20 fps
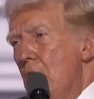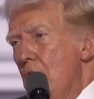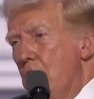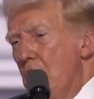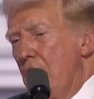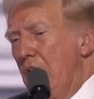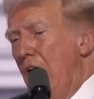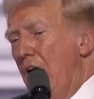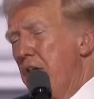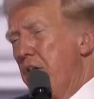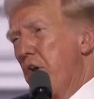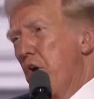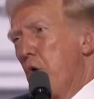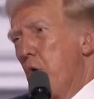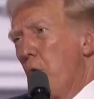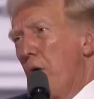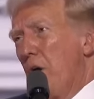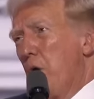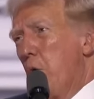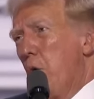Together,
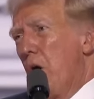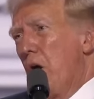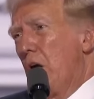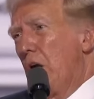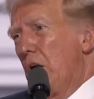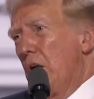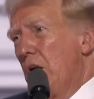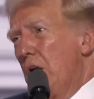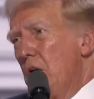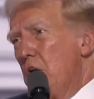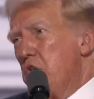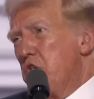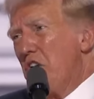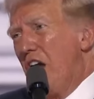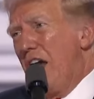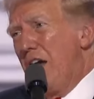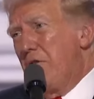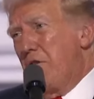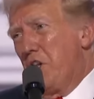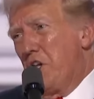we will
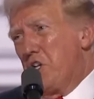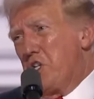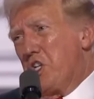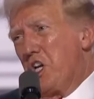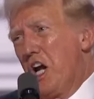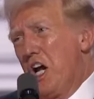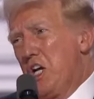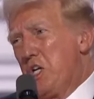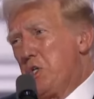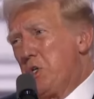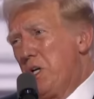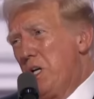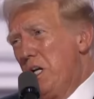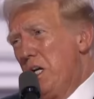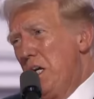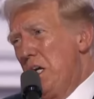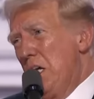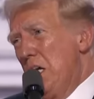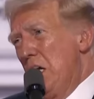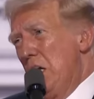save this
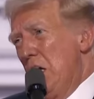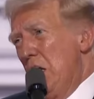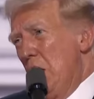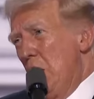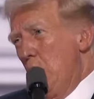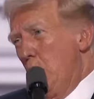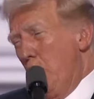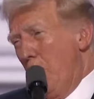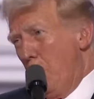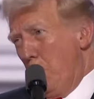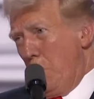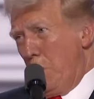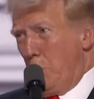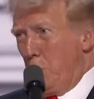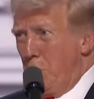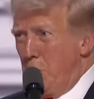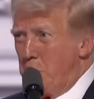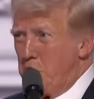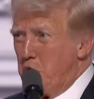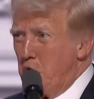country, we will
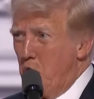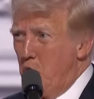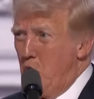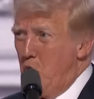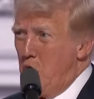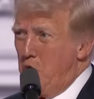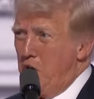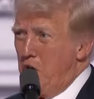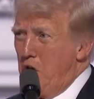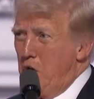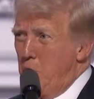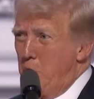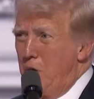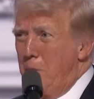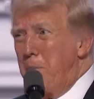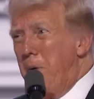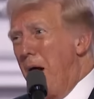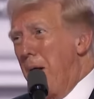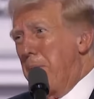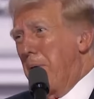restore the
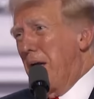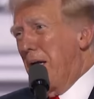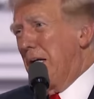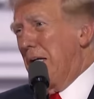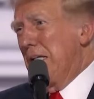republic,